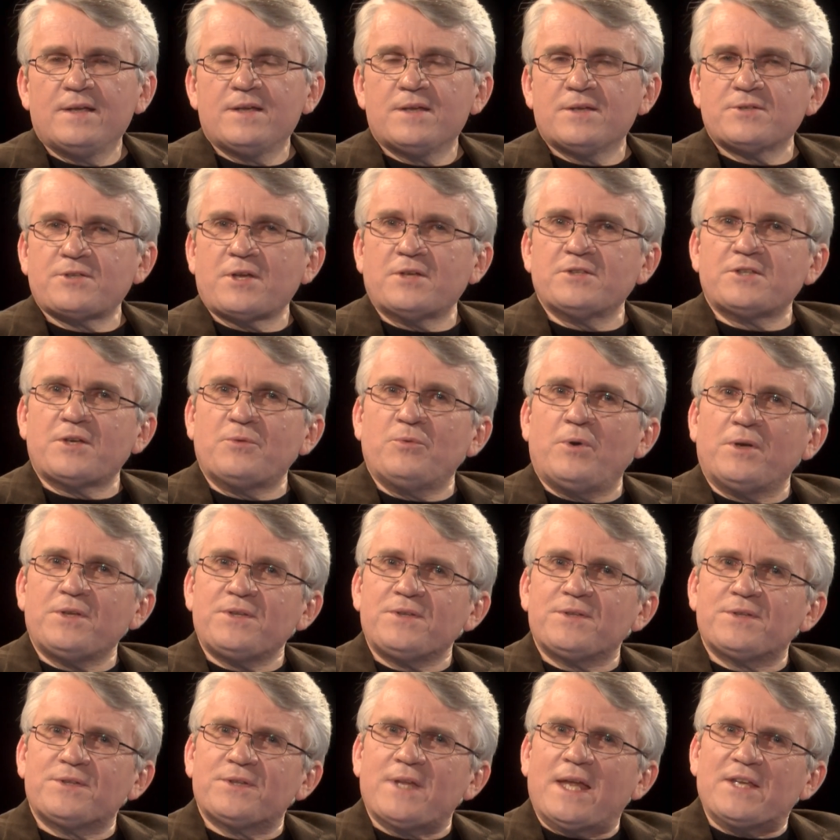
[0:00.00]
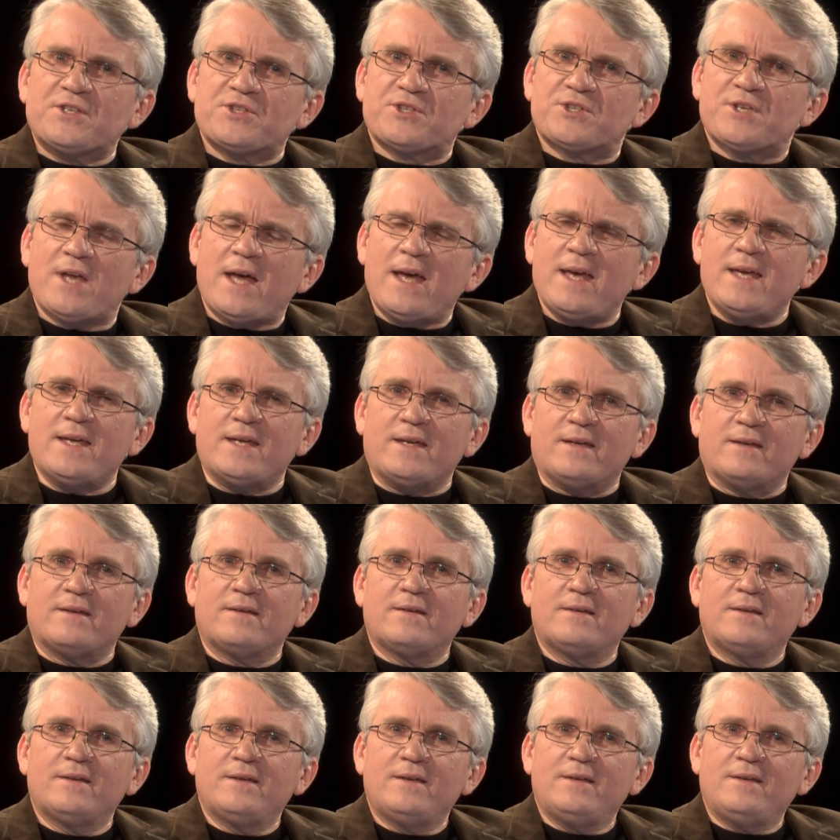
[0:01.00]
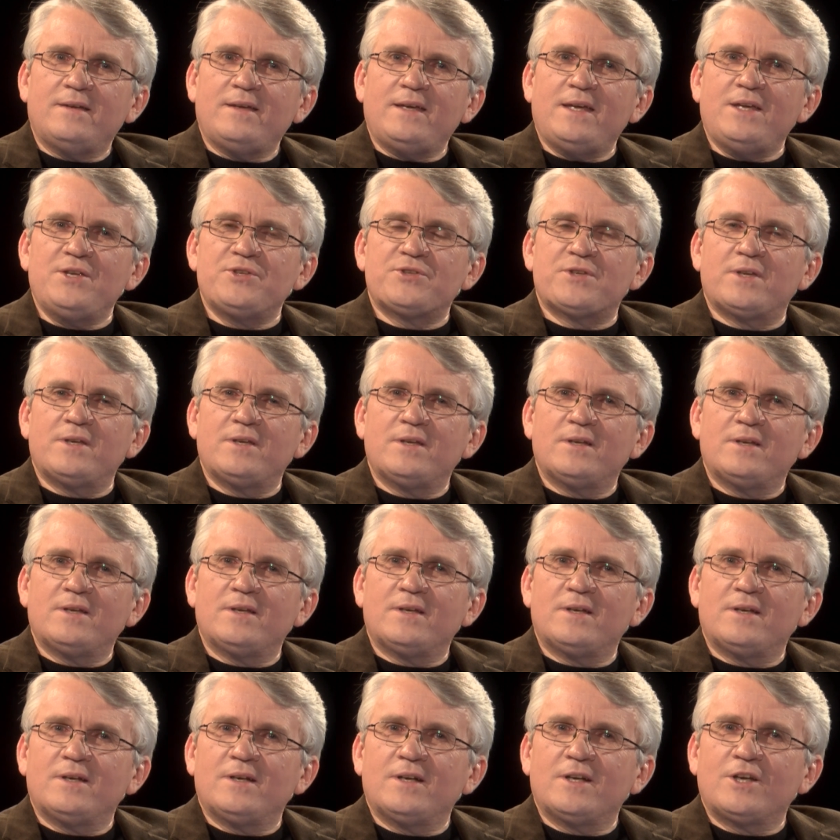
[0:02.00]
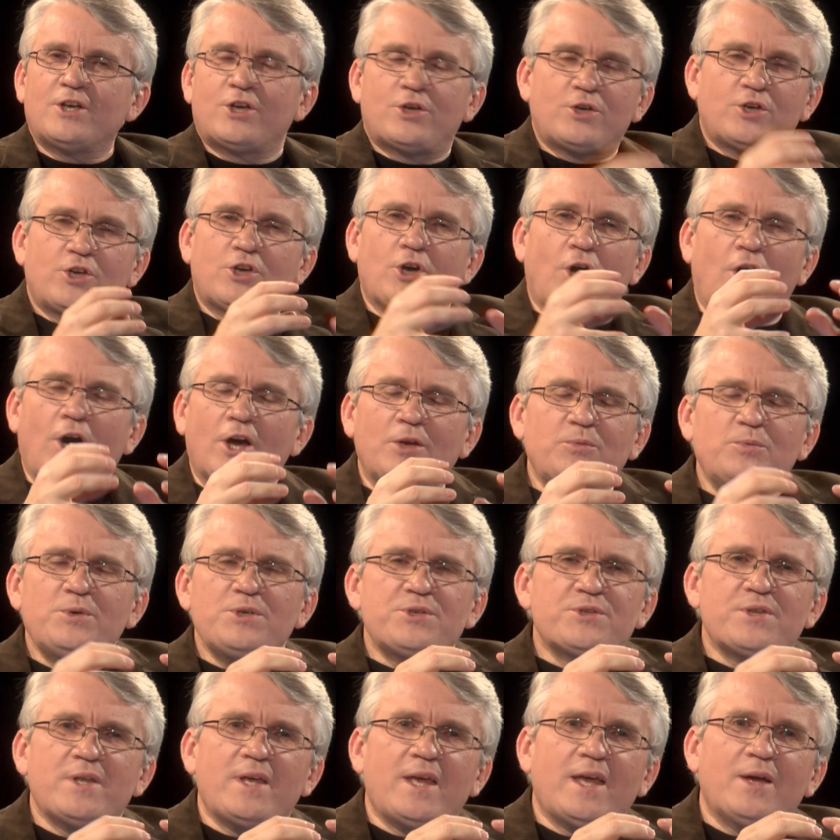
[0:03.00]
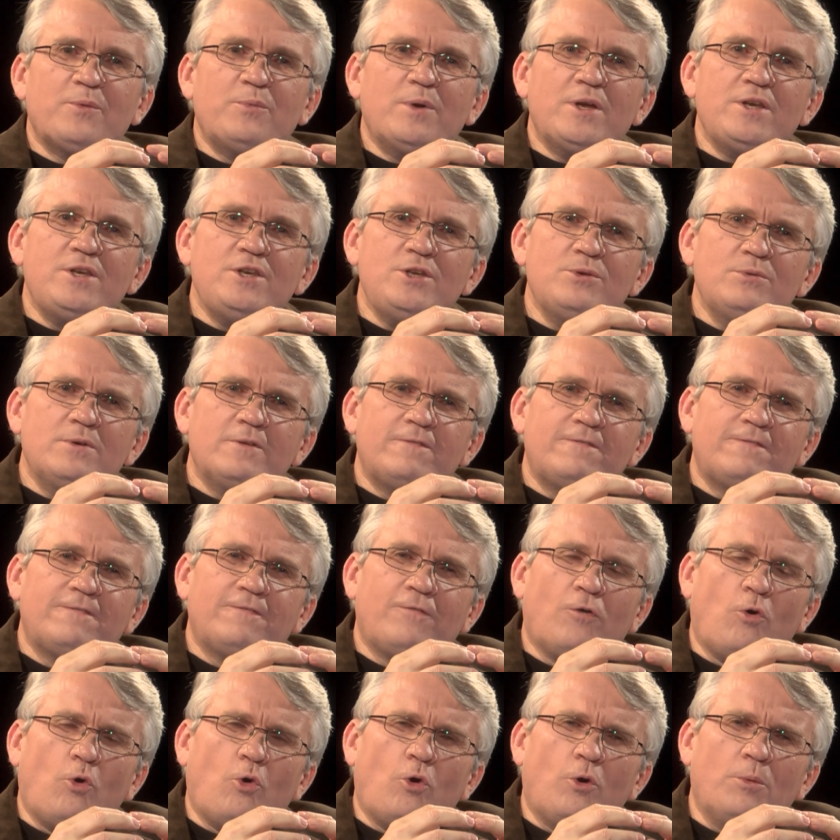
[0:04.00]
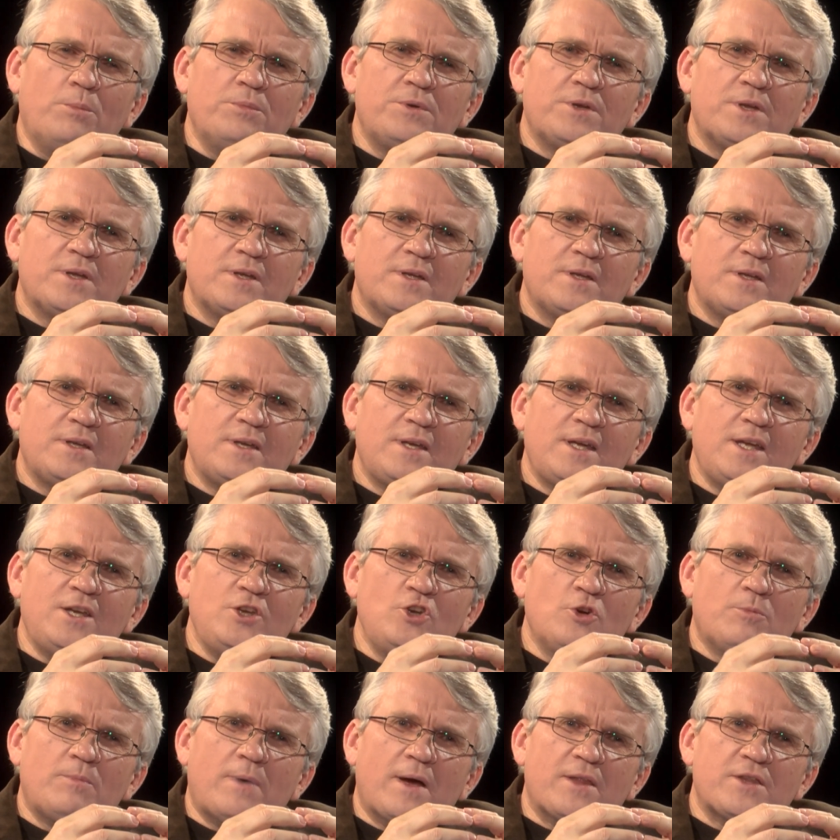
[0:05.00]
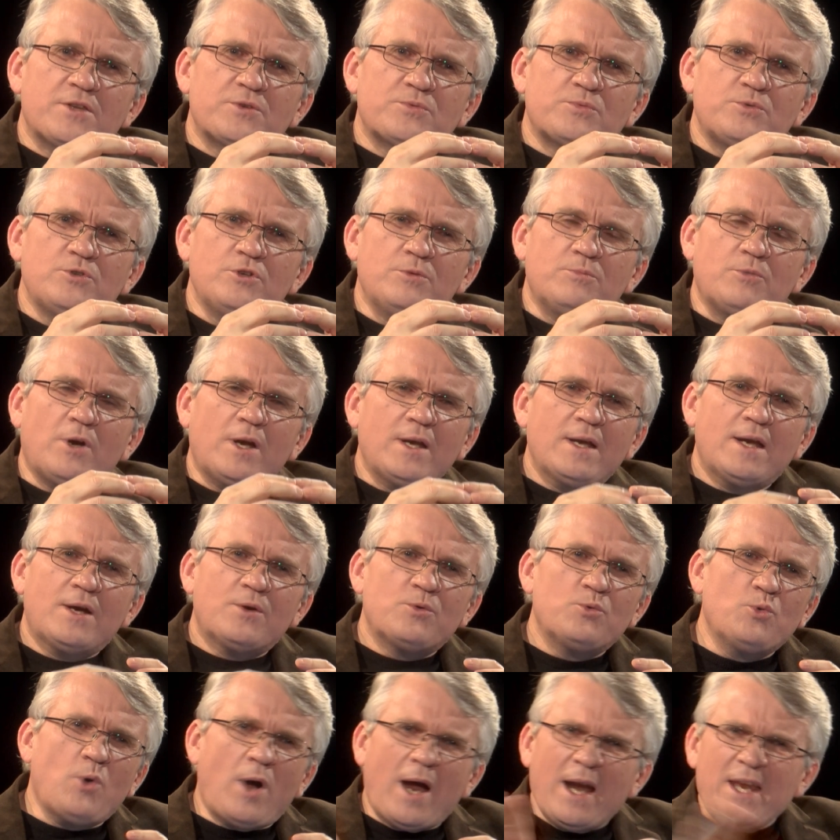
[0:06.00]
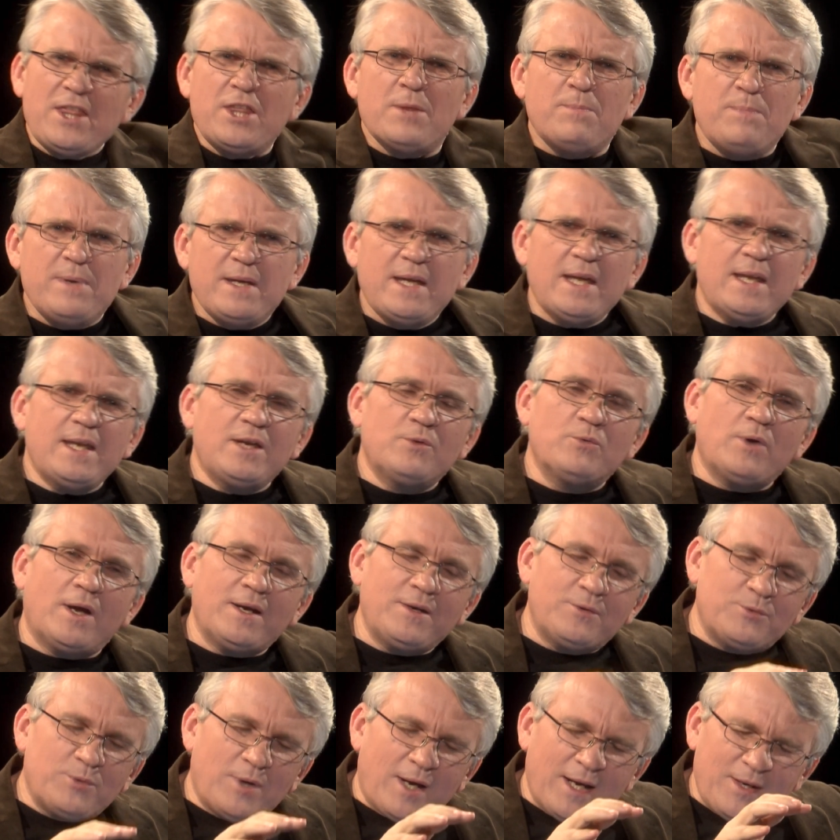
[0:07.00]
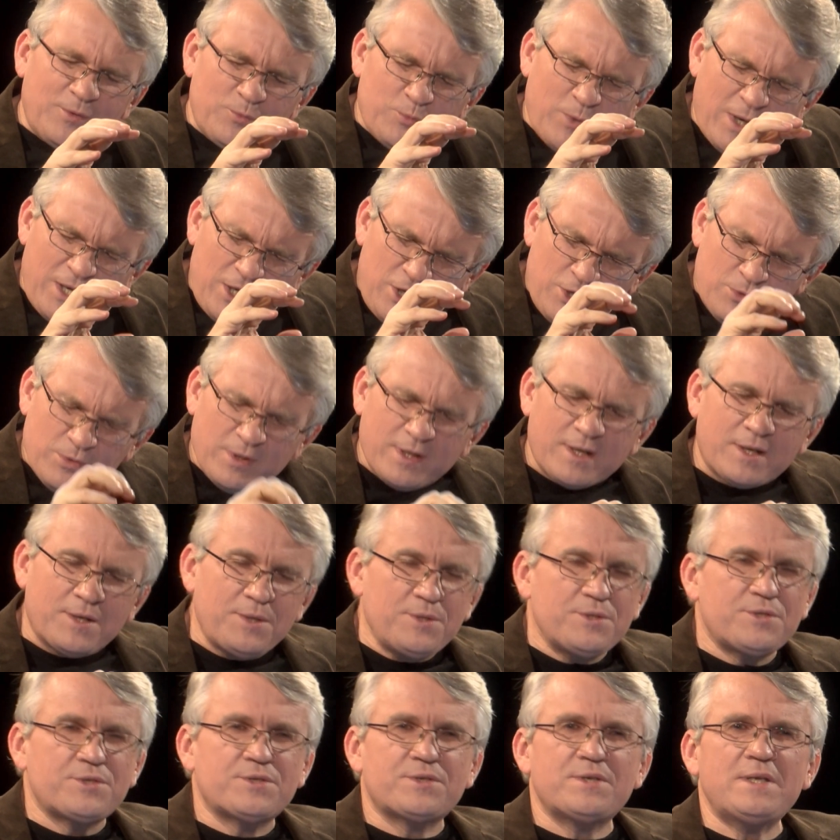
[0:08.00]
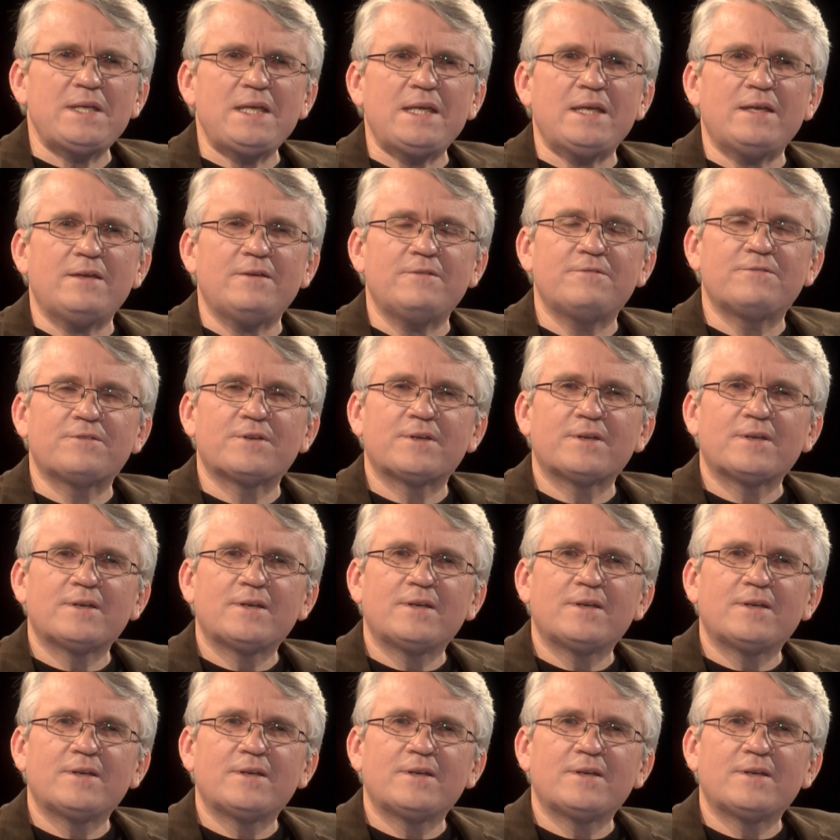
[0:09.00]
So what that's saying is that God was there when you were formed in your mother's womb, right at the beginning, right when you were conceived.